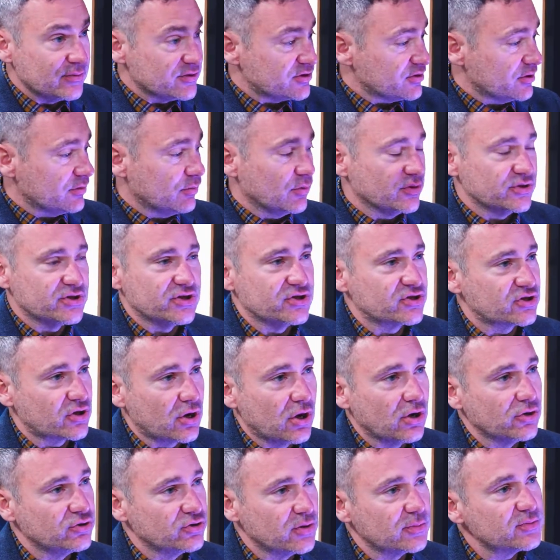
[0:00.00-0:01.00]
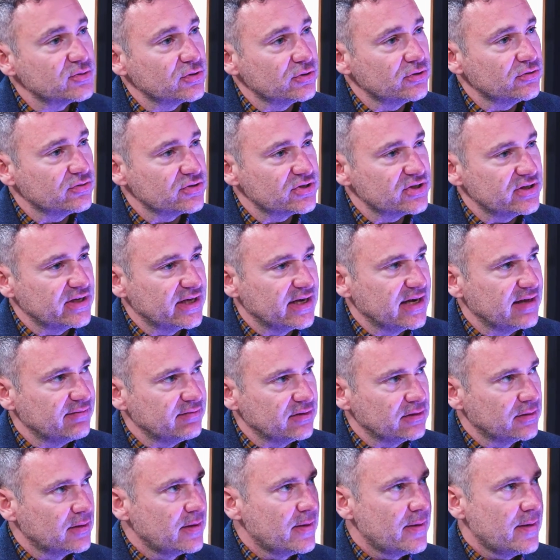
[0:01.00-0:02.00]
So once a score drops under a certain
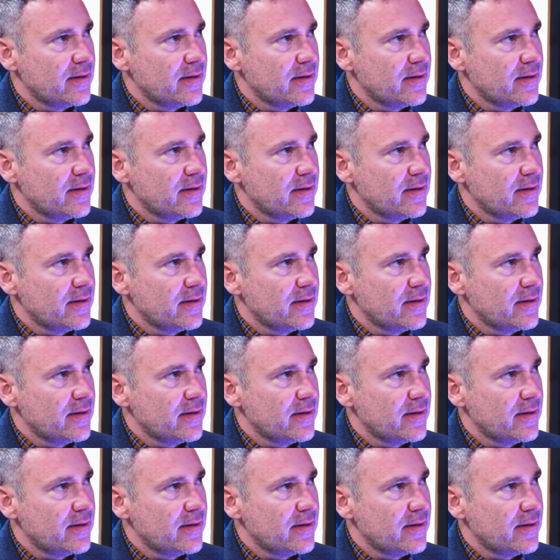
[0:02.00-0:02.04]
level,